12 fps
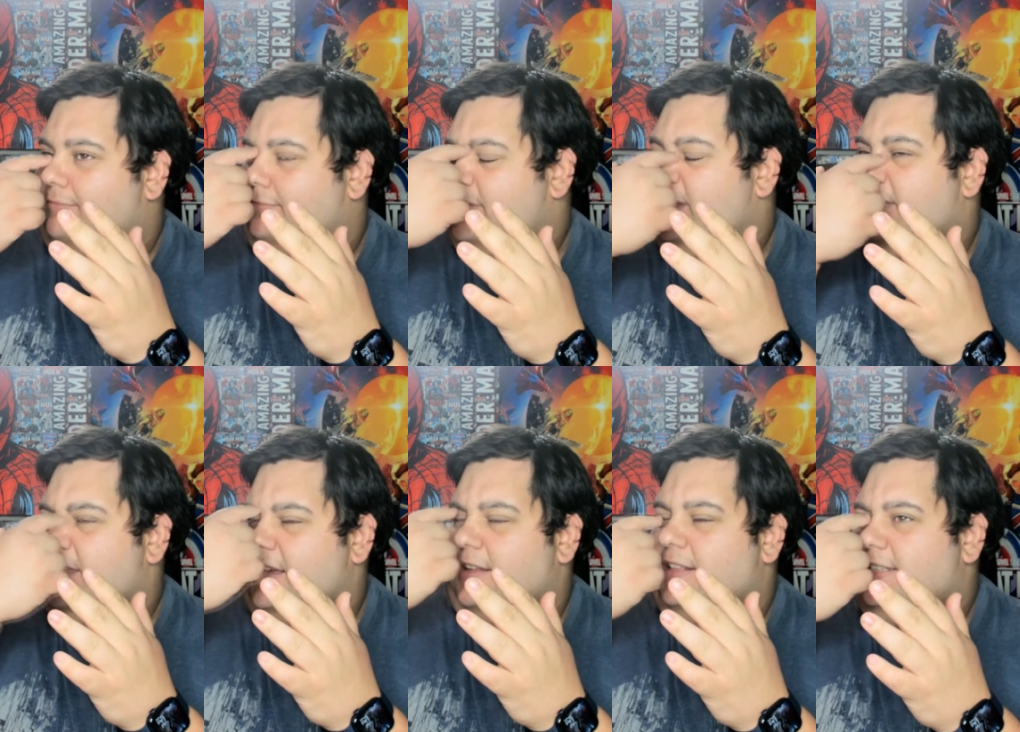thing
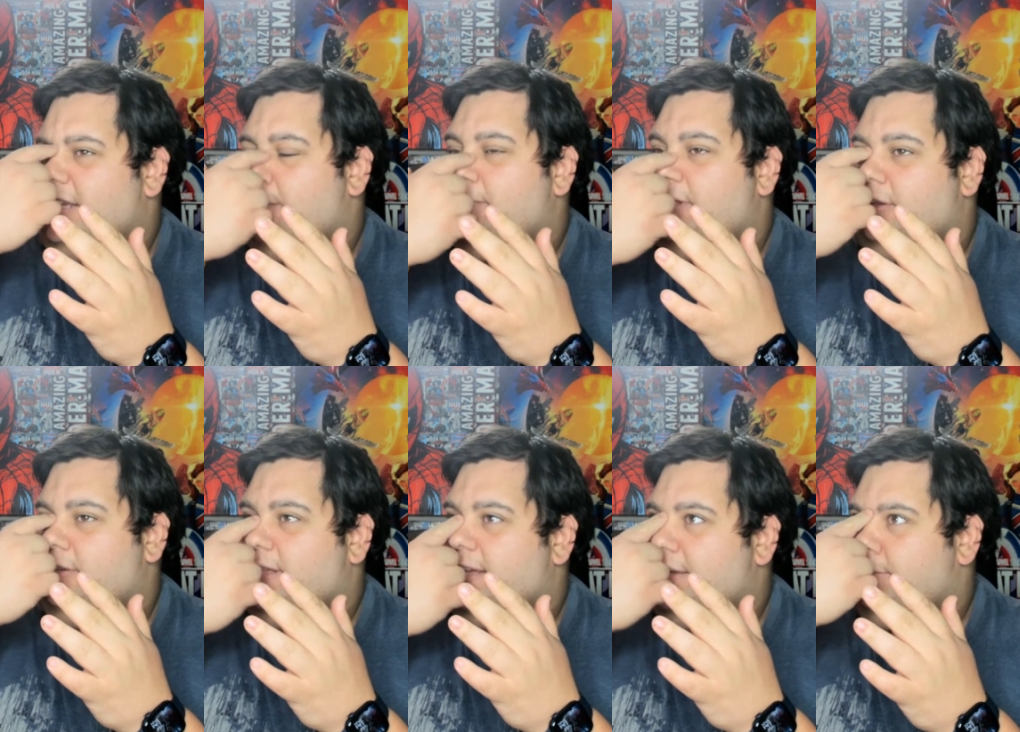on his helmet looked
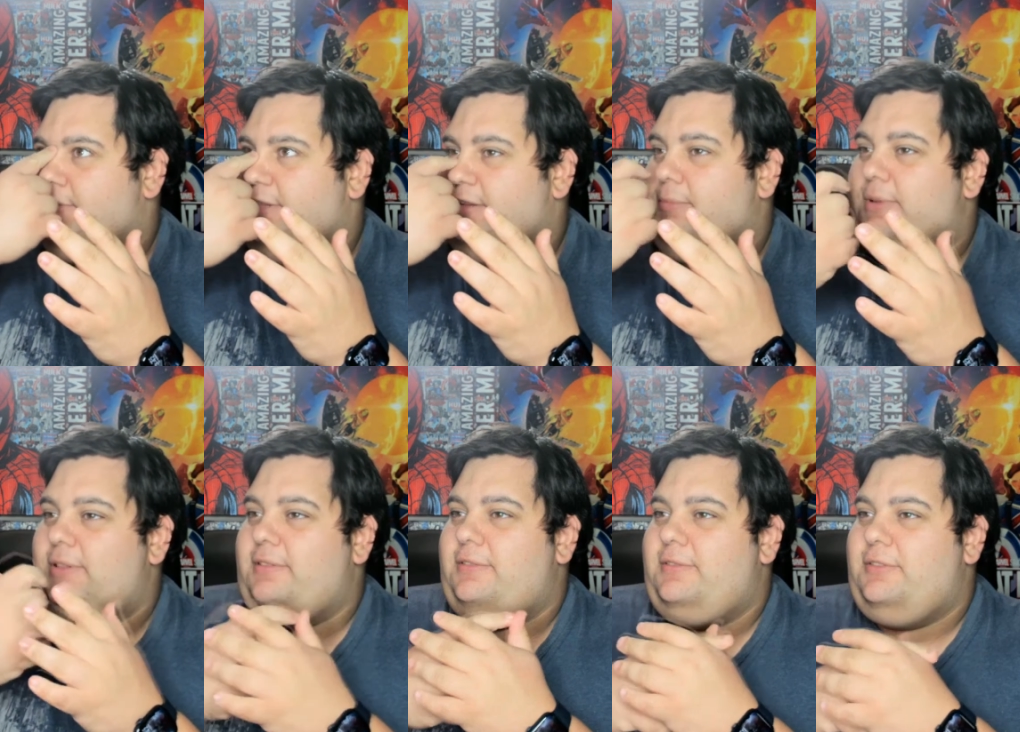like it was a little bit
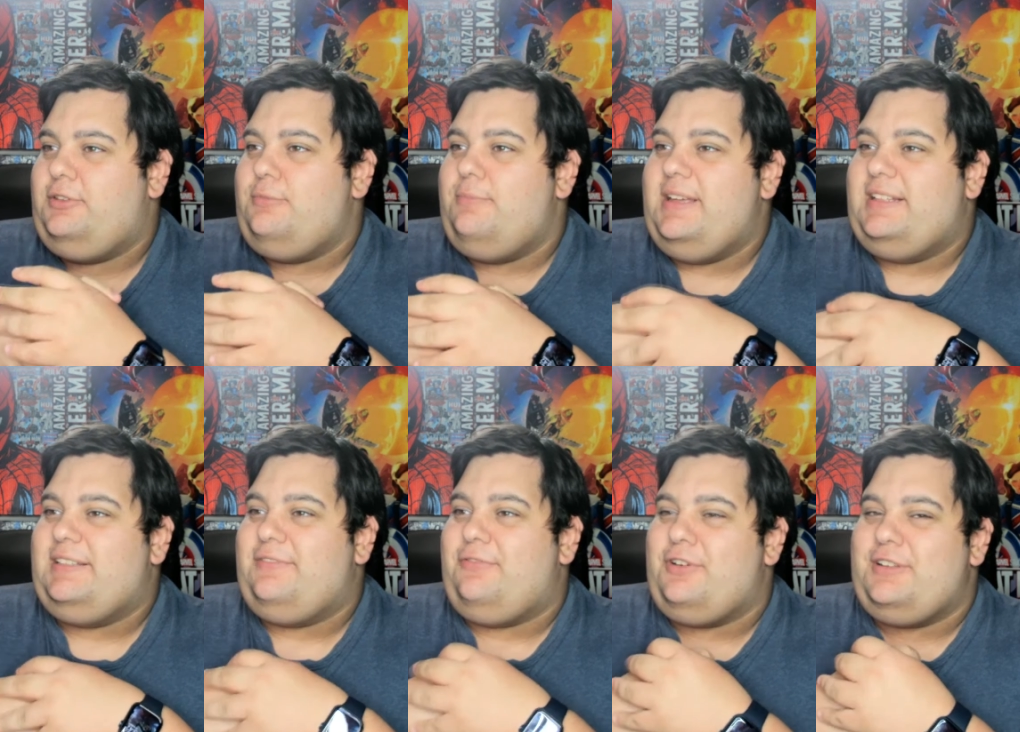too big
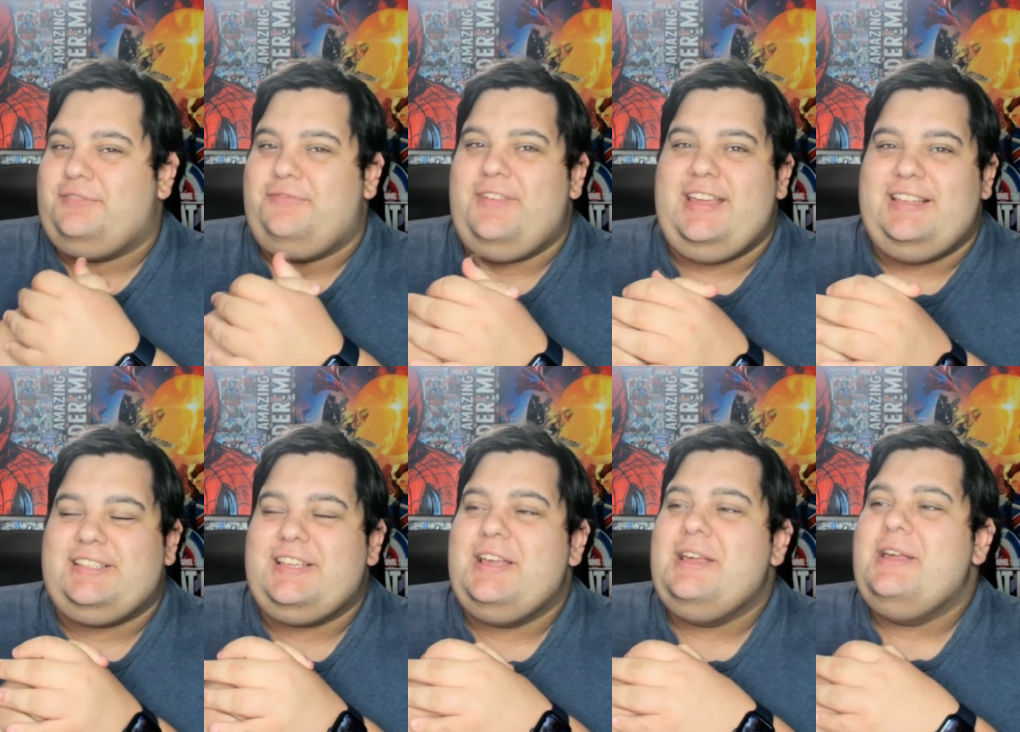for his face,
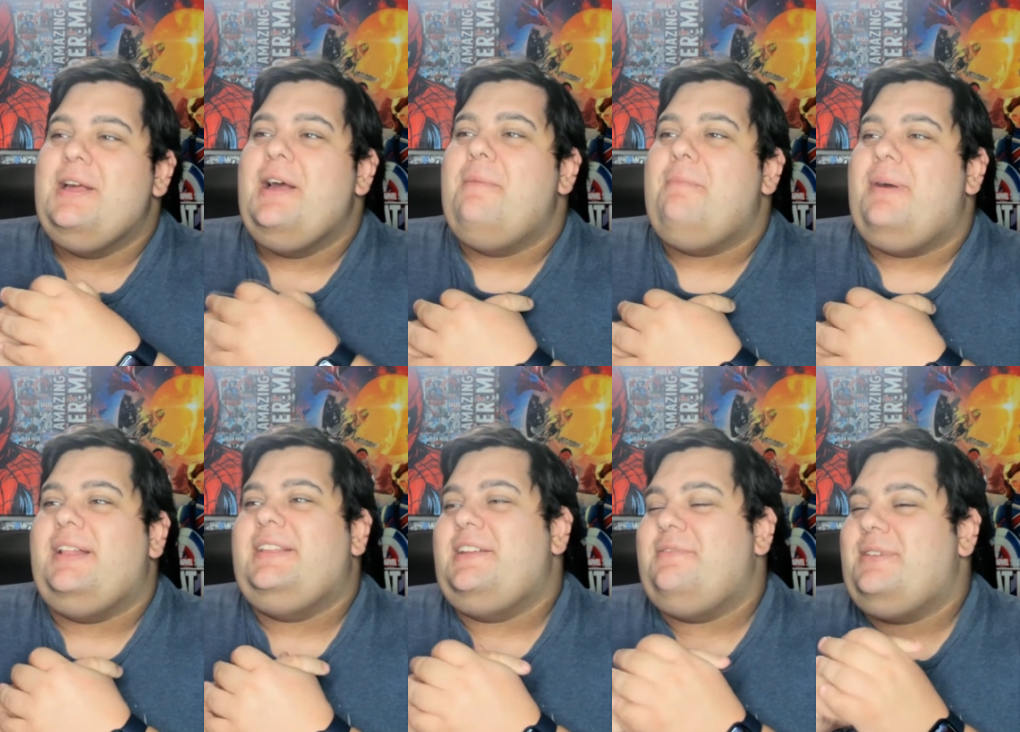but
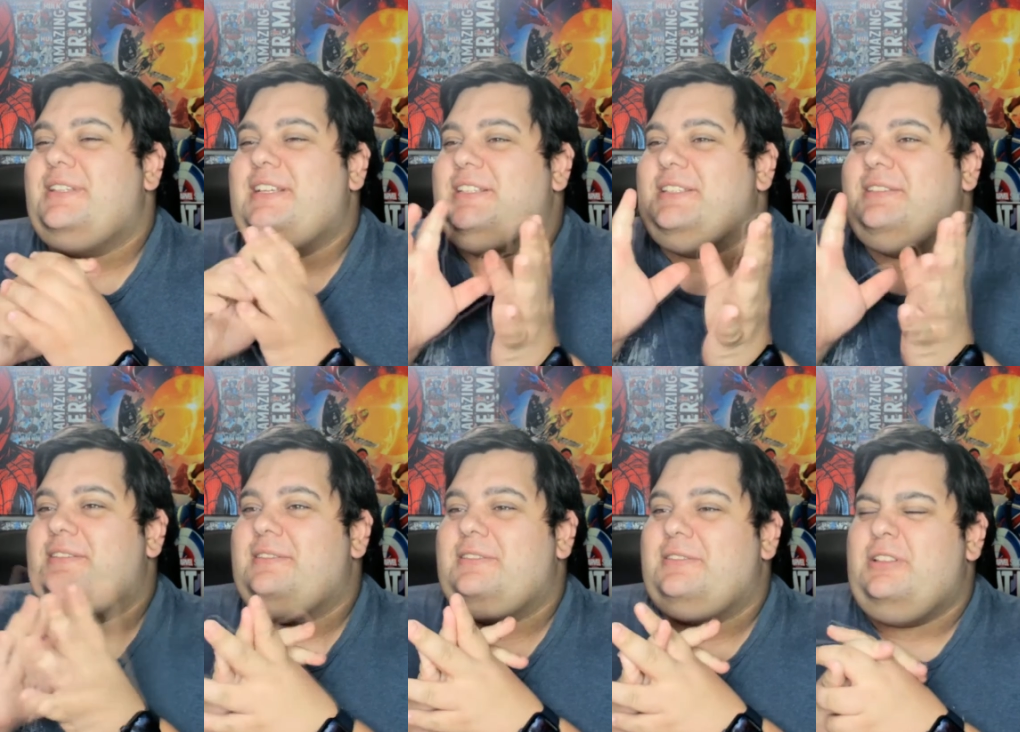anyways,
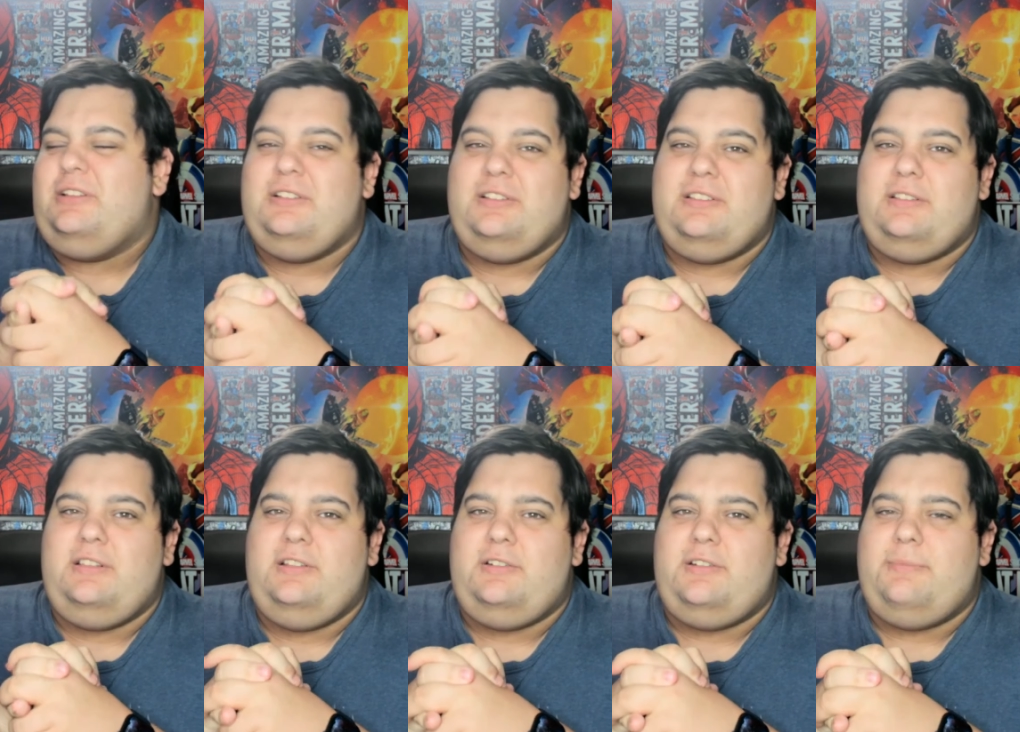that's a little
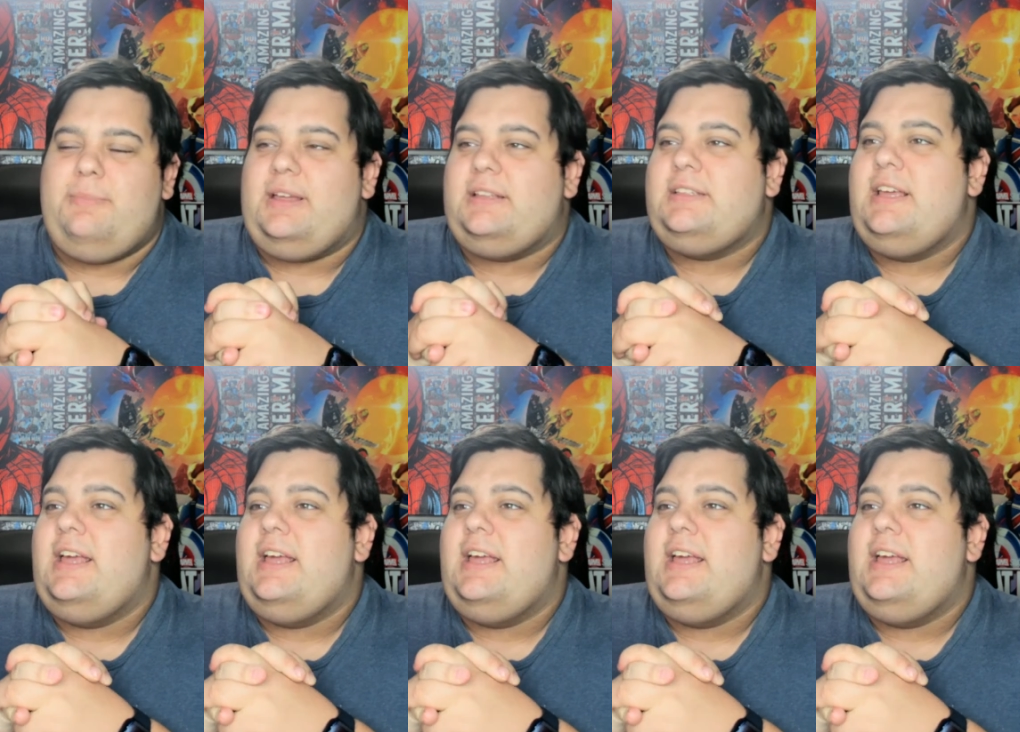nitpicks.